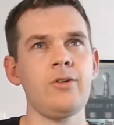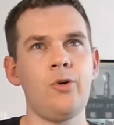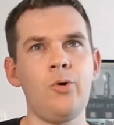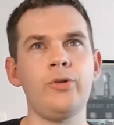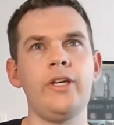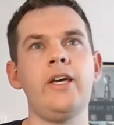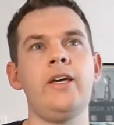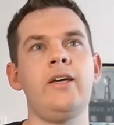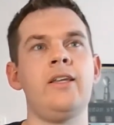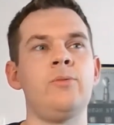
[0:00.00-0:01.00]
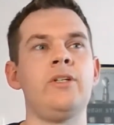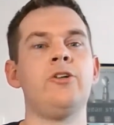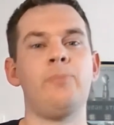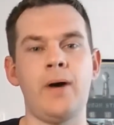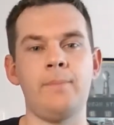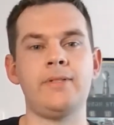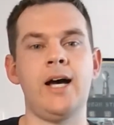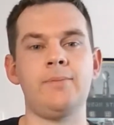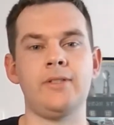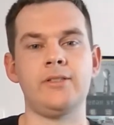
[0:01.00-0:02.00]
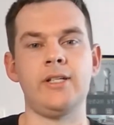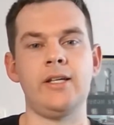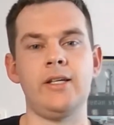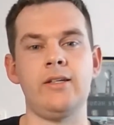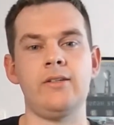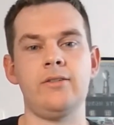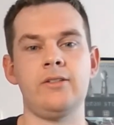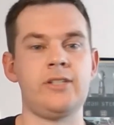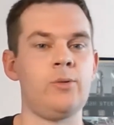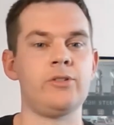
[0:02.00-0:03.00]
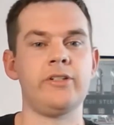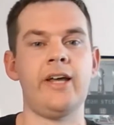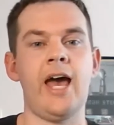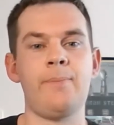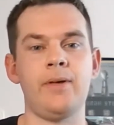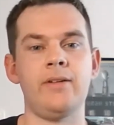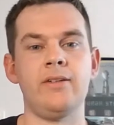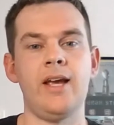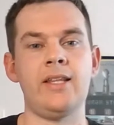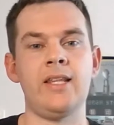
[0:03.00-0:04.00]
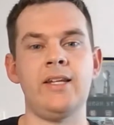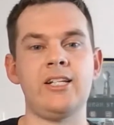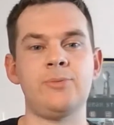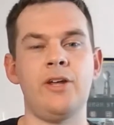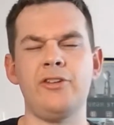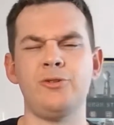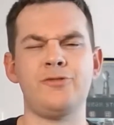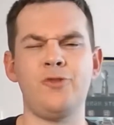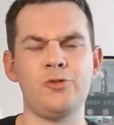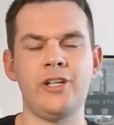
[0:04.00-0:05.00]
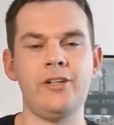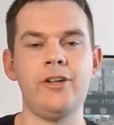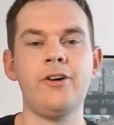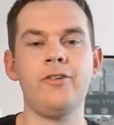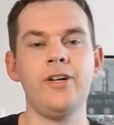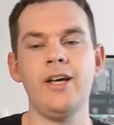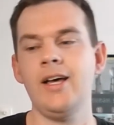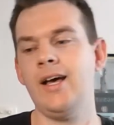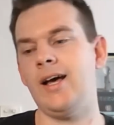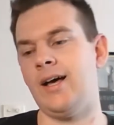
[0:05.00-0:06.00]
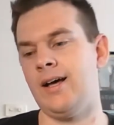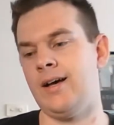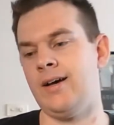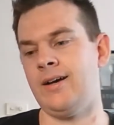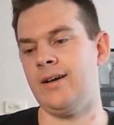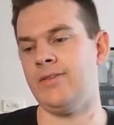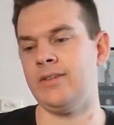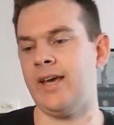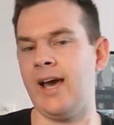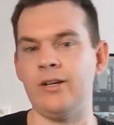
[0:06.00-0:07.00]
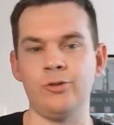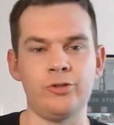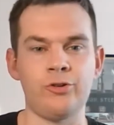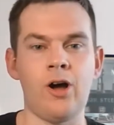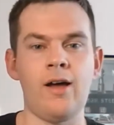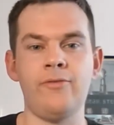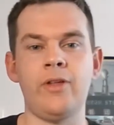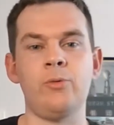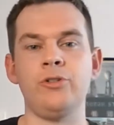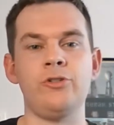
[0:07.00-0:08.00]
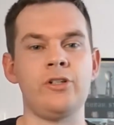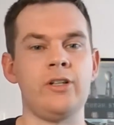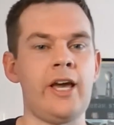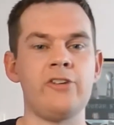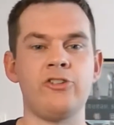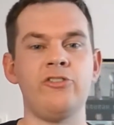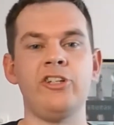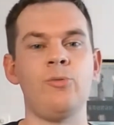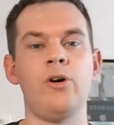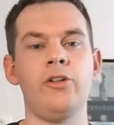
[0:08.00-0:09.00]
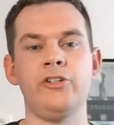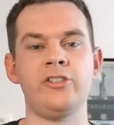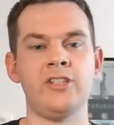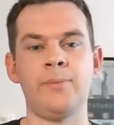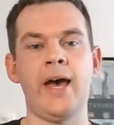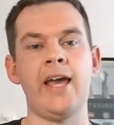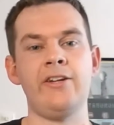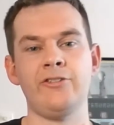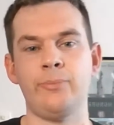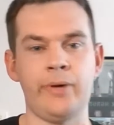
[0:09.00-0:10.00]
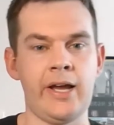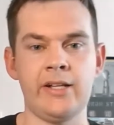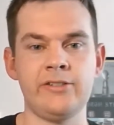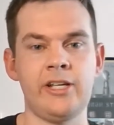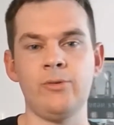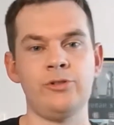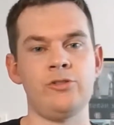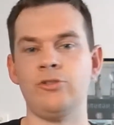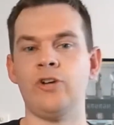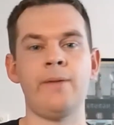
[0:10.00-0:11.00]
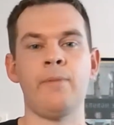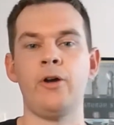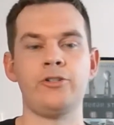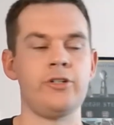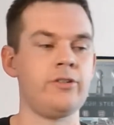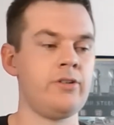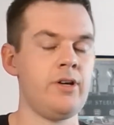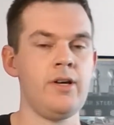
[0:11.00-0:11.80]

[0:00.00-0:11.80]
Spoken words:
all year, and then we get all pumped up to see what's going to happen. And then next minute, I think it was 14-0. And then they had a good drive. They were using Landry really well. They're using number 80 on the Browns. He was using great motion.